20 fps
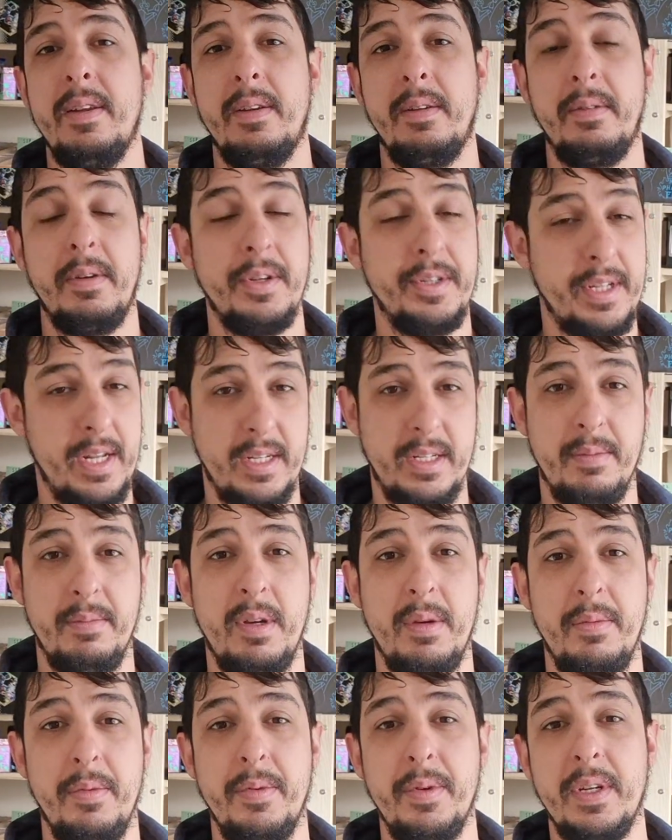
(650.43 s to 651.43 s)
because that's the
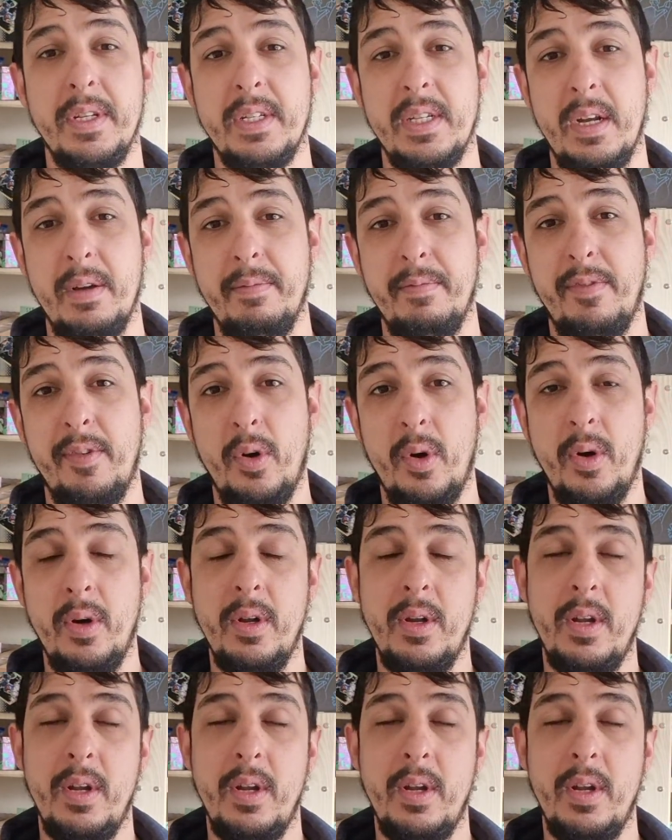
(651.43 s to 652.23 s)
minimum you can sell them for,